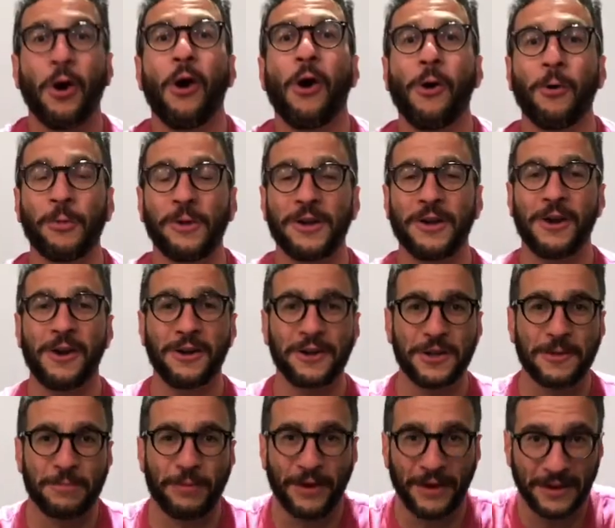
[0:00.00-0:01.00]
already
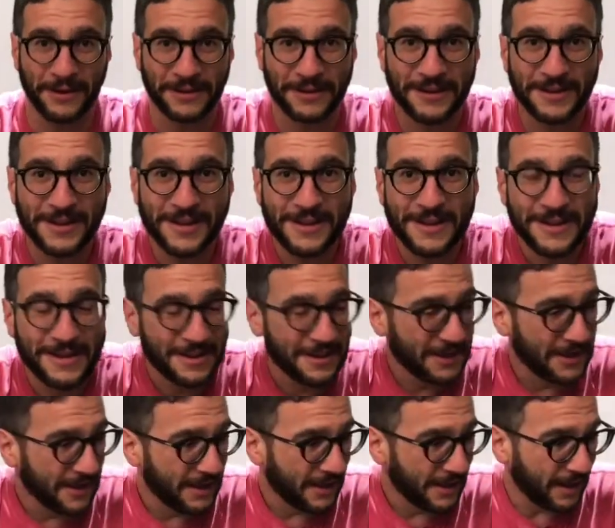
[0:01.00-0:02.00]
occupied.
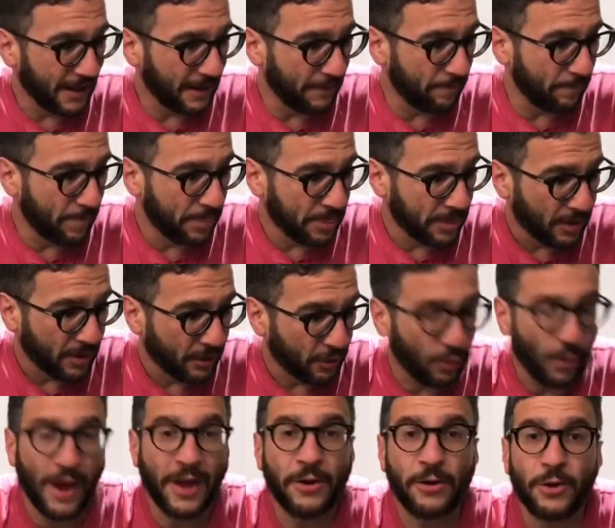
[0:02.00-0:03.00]
Um,
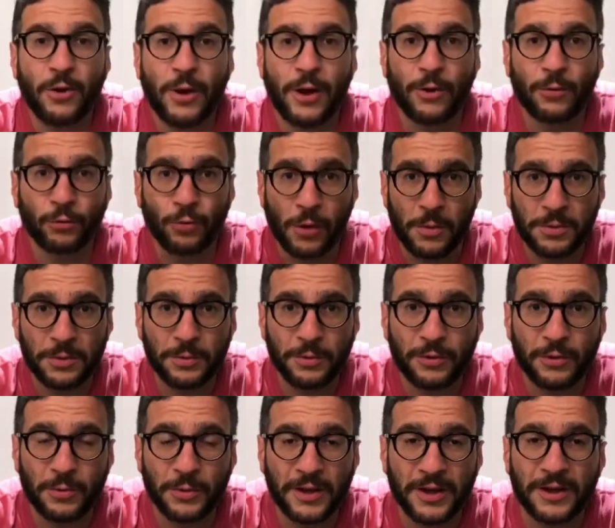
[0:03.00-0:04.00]
so I don't know how Roman
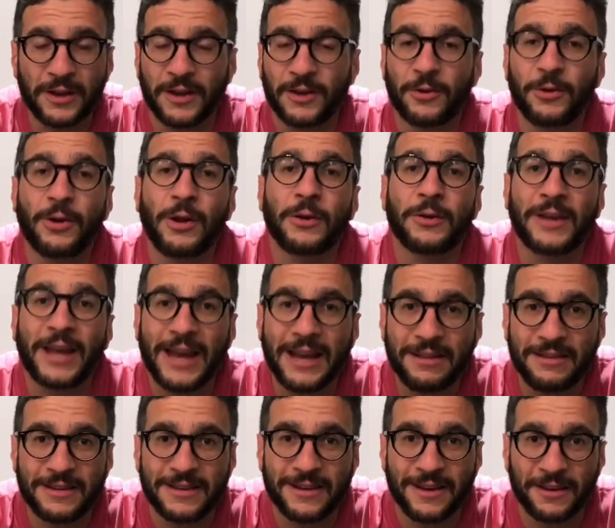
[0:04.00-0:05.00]
was doing it. I don't know how
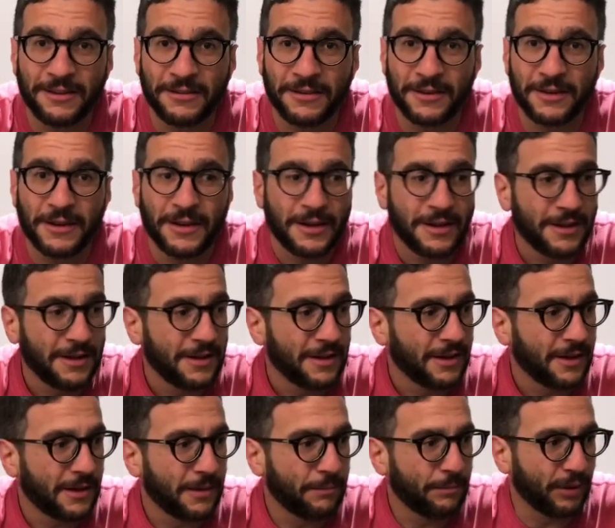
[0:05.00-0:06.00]
Casey does it,
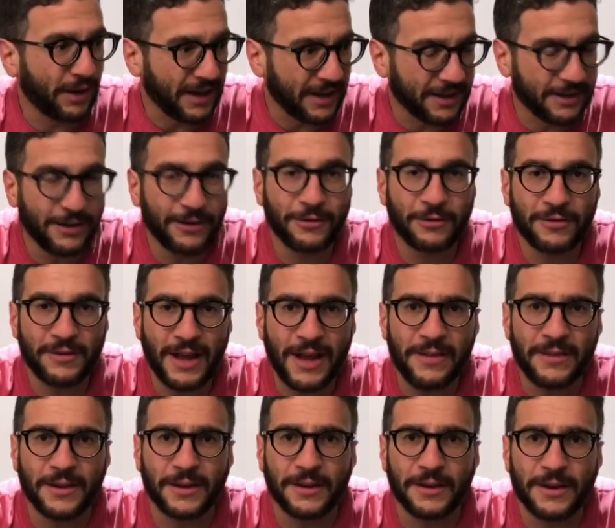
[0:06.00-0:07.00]
but I can
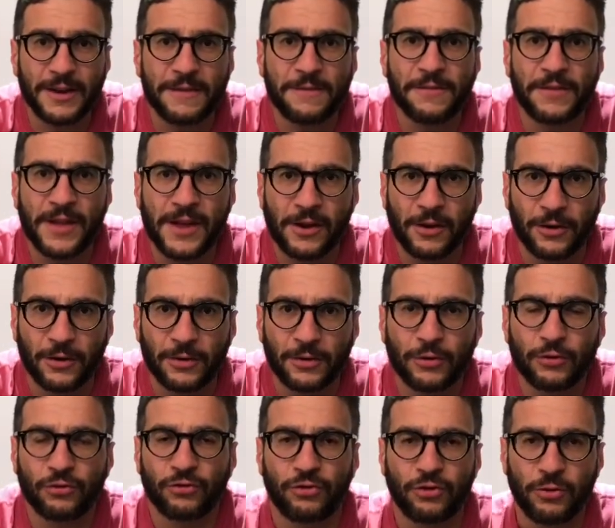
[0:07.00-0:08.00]
understand that if they
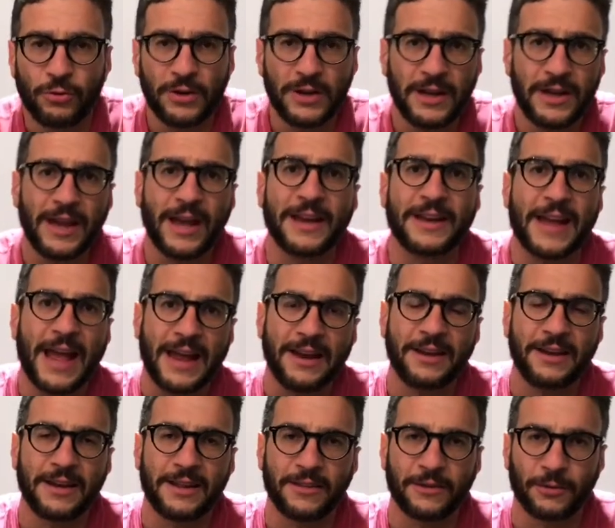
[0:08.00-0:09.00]
are shooting and
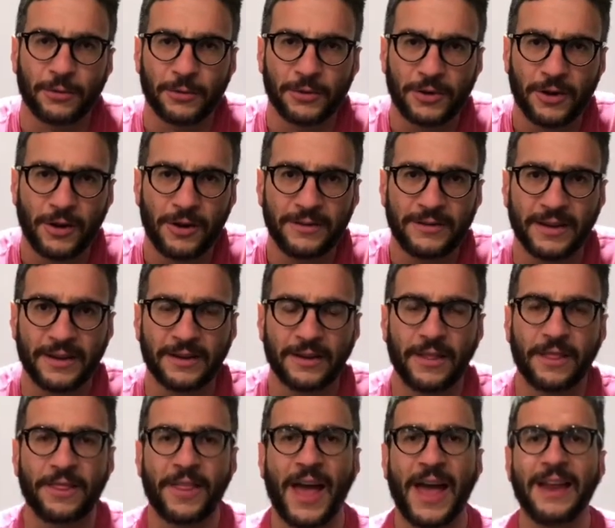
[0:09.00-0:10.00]
editing their own
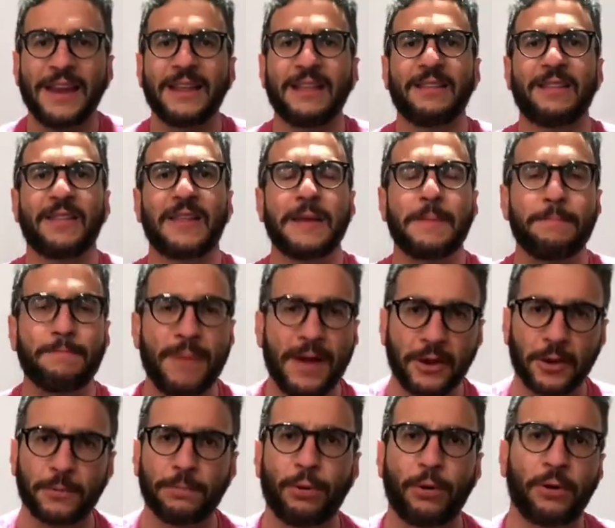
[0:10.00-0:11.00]
content, that is the
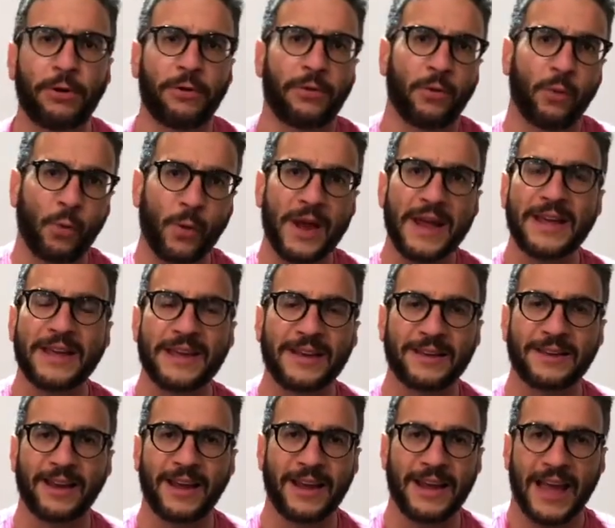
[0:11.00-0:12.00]
better part of the
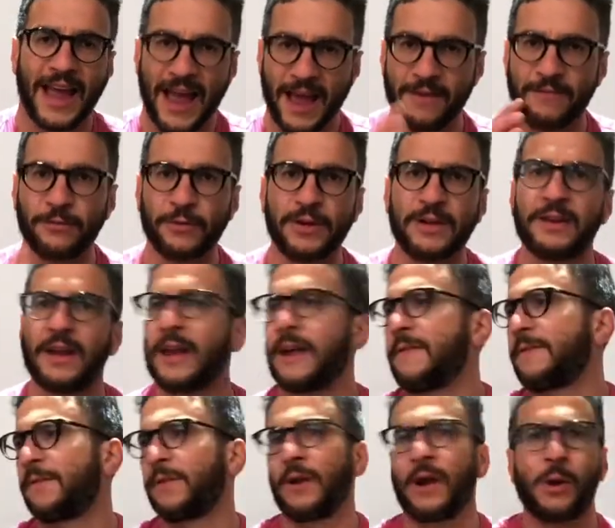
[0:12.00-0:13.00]
waking day every day
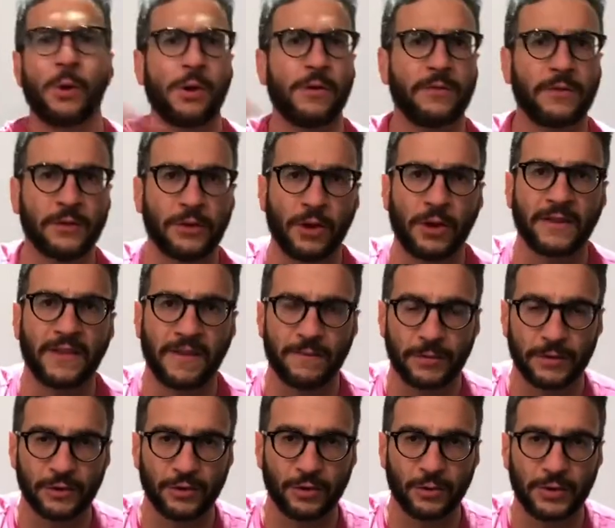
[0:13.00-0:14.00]
for however long they've
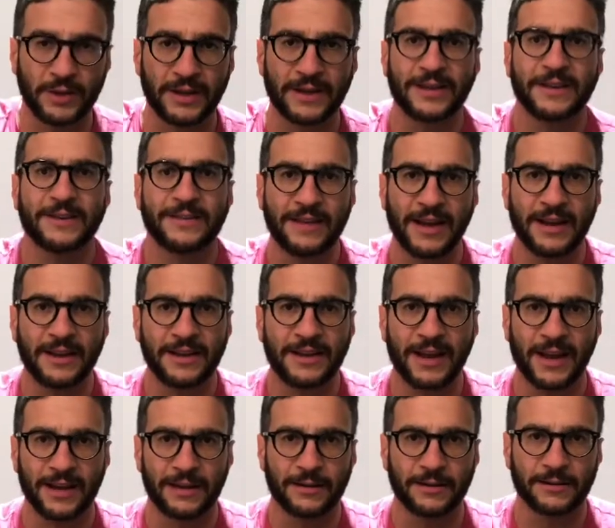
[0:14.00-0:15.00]
been doing it,
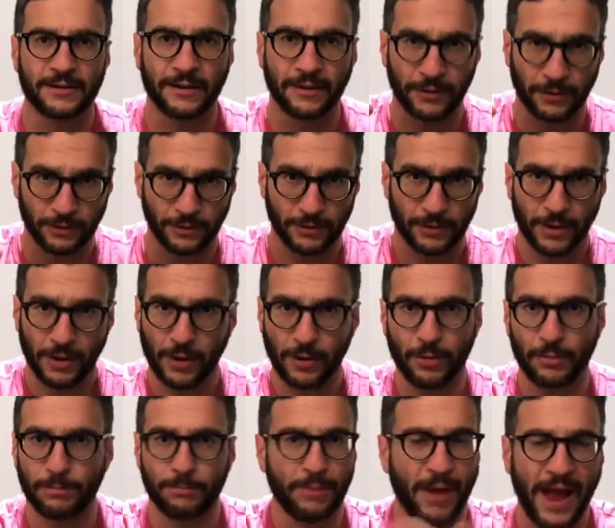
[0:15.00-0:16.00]
dedicated to their
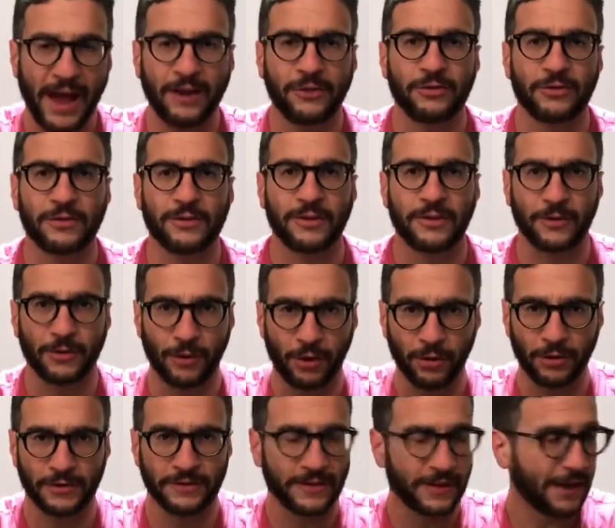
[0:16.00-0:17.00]
passion, to their
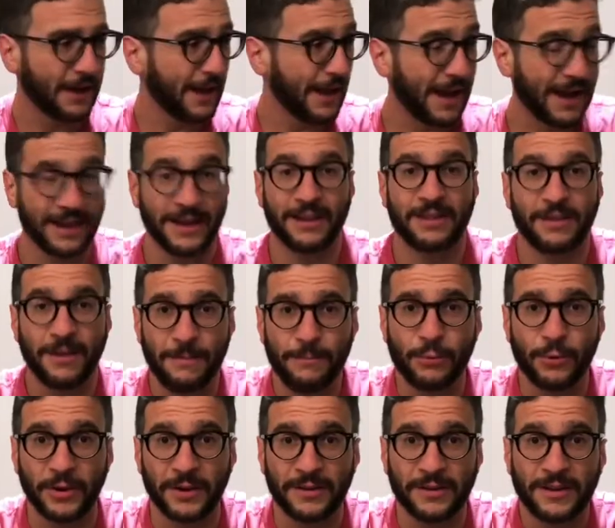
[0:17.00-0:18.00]
art. And at some
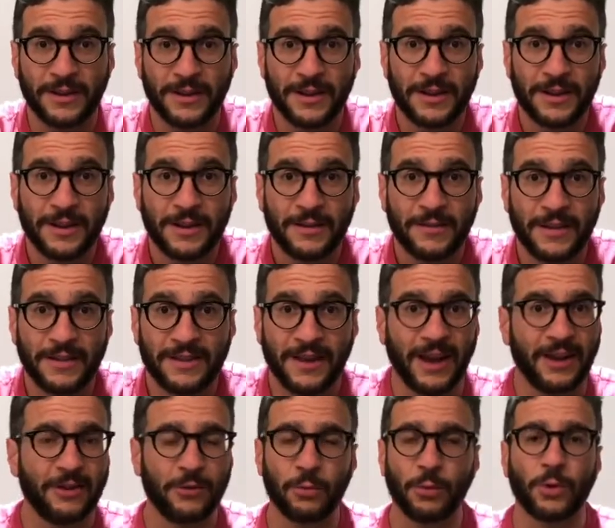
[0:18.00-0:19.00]
point, they say,
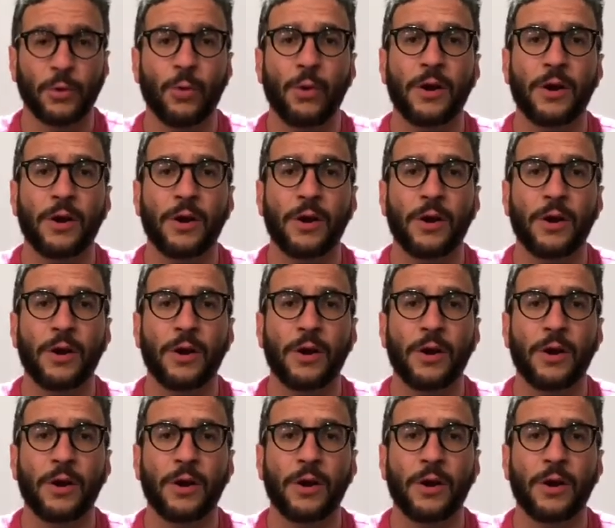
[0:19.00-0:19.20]
I just want to